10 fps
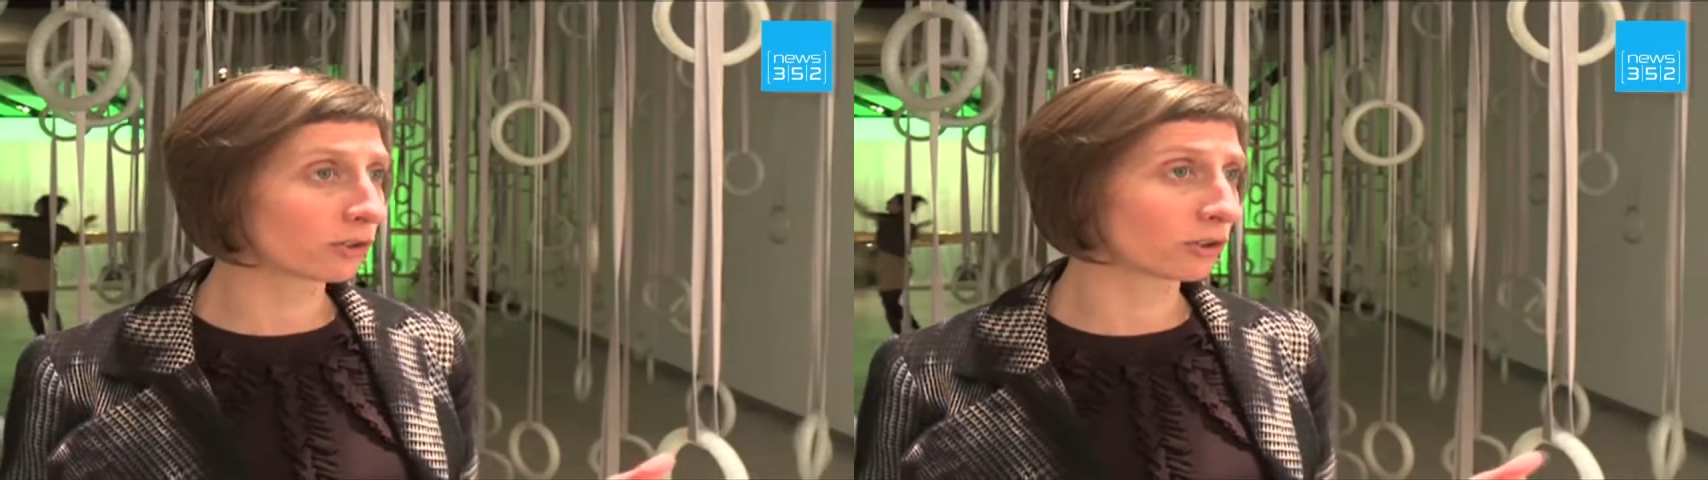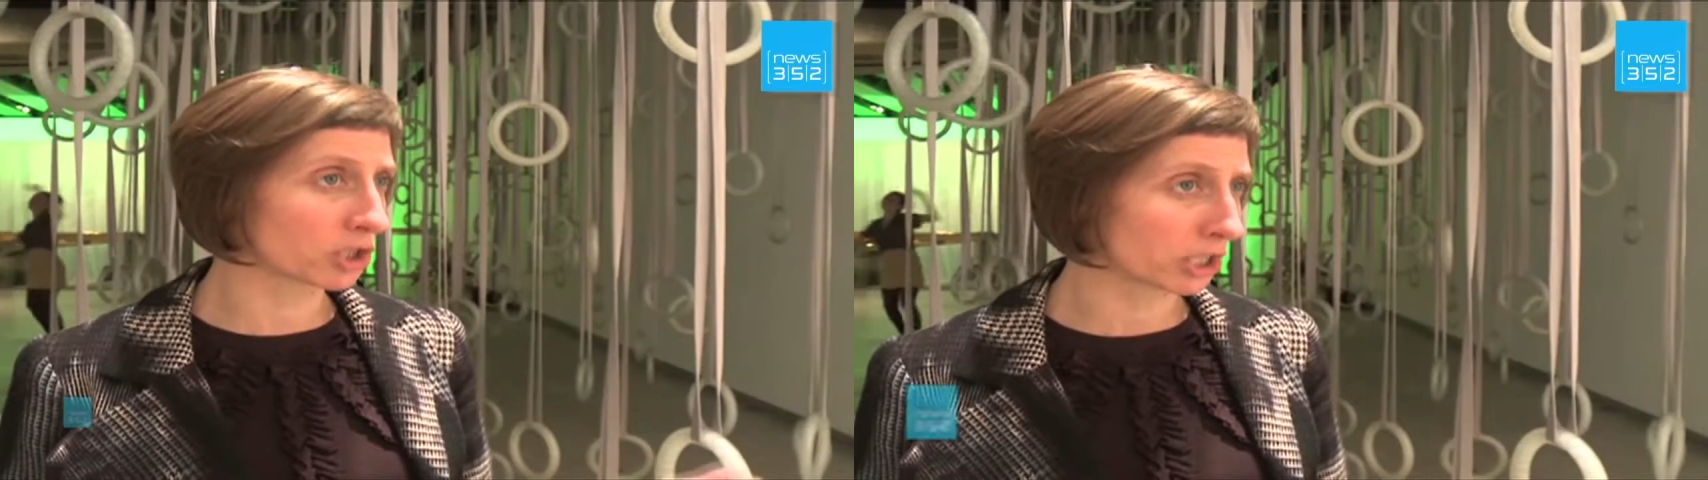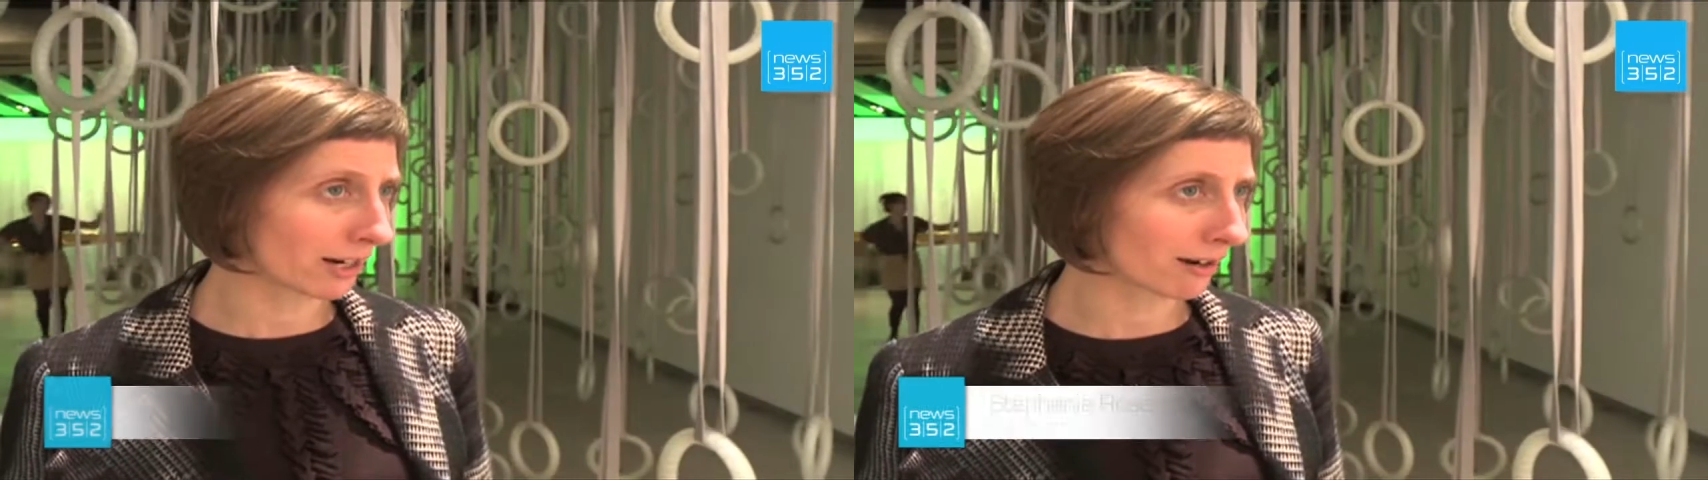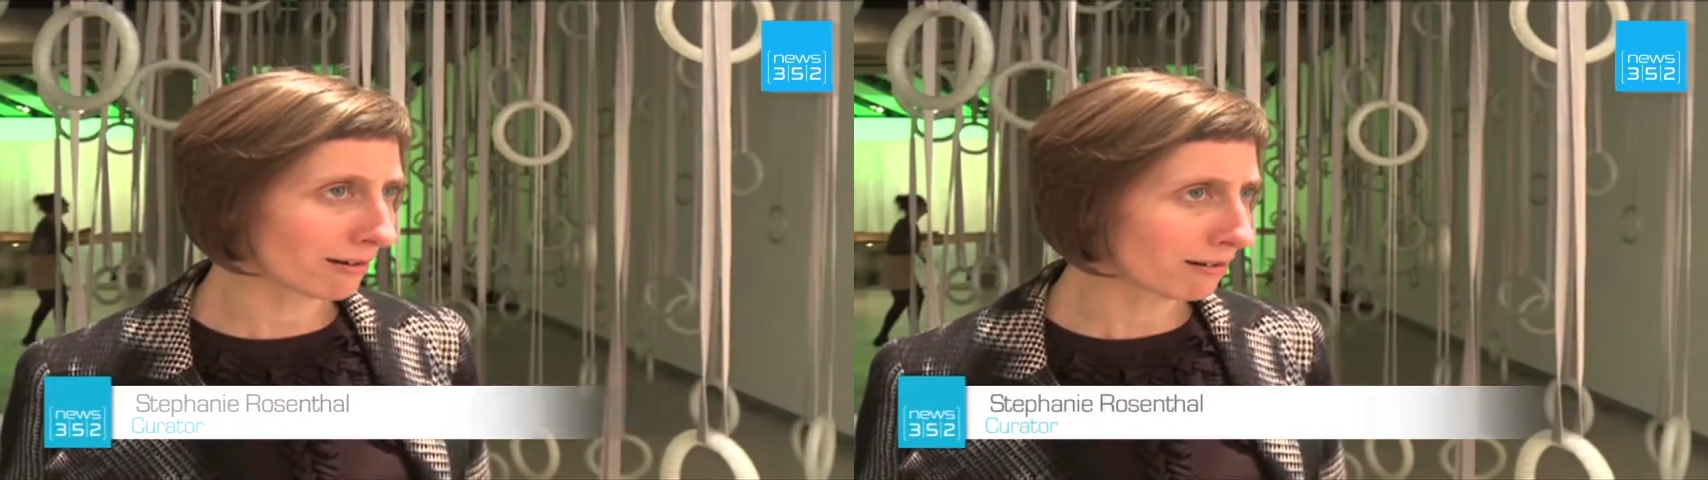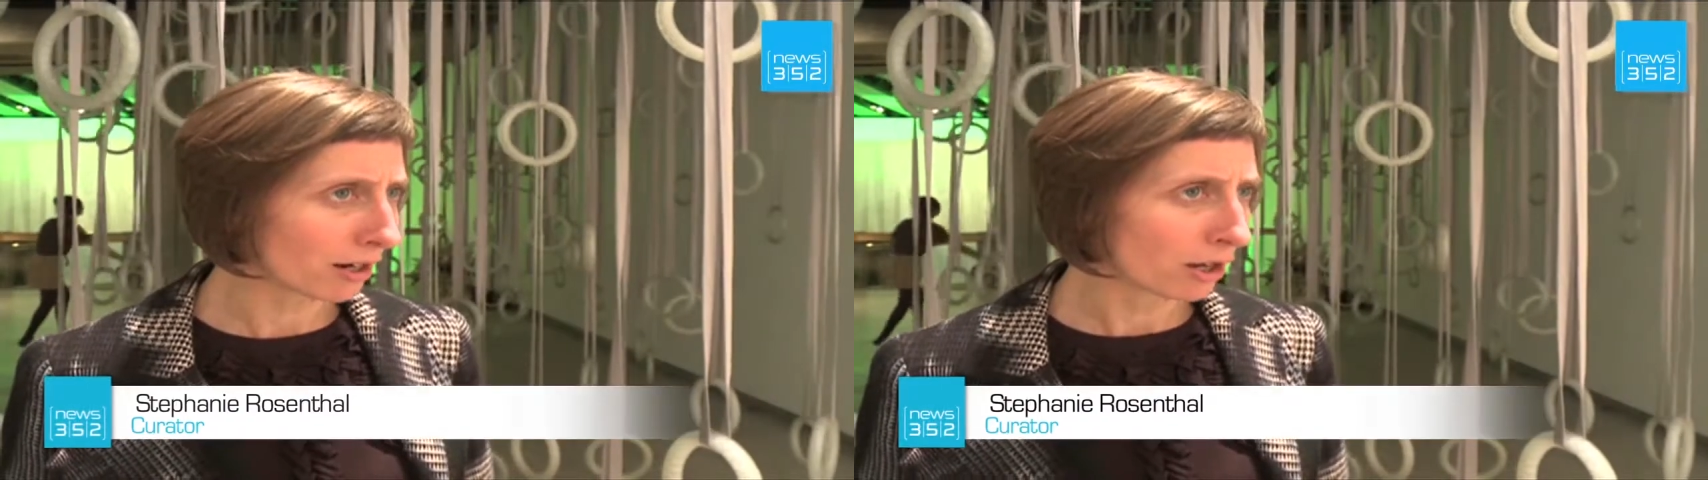on a
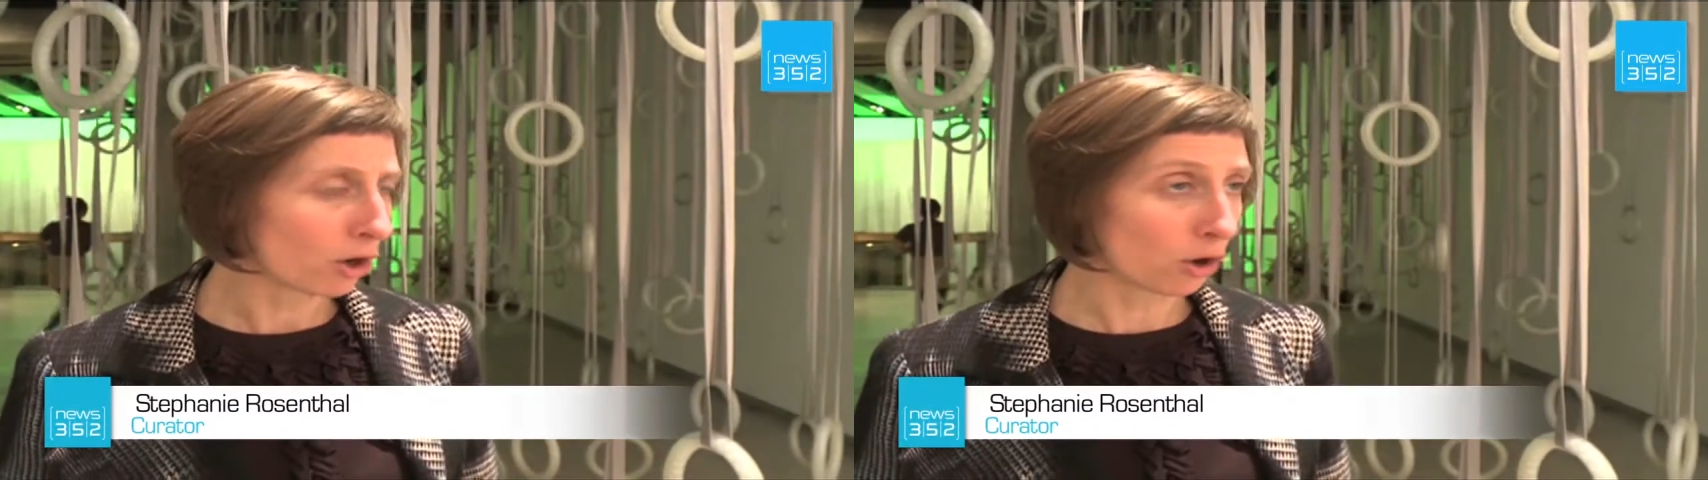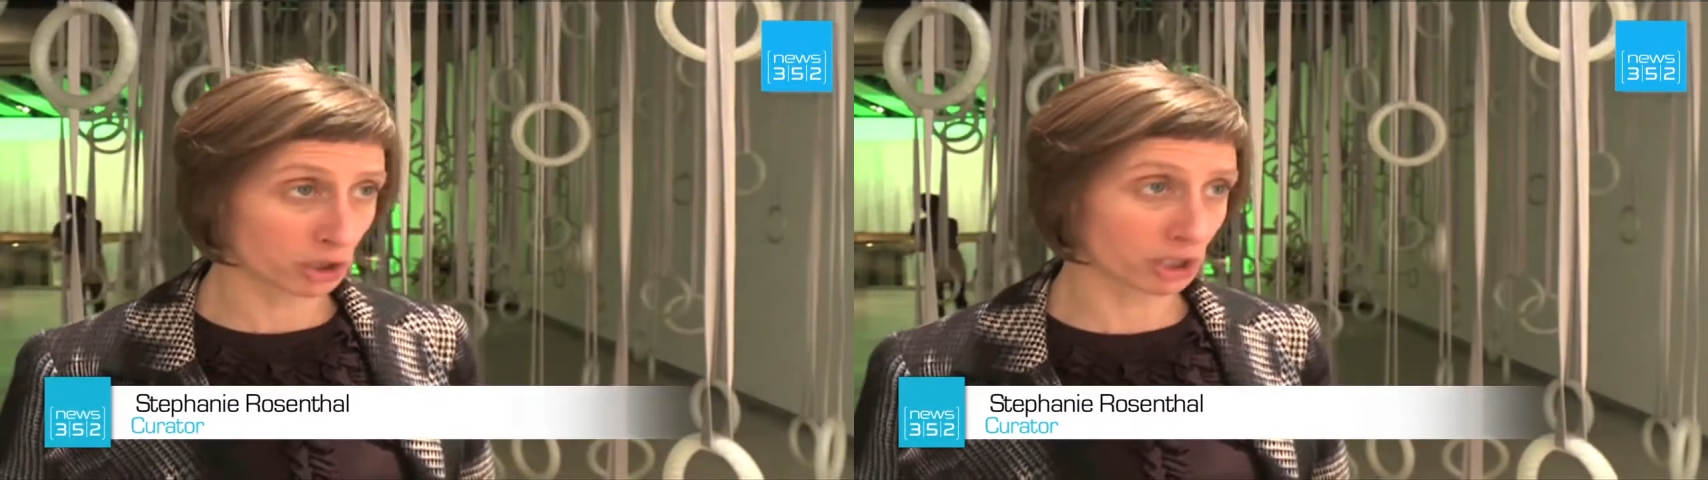chair or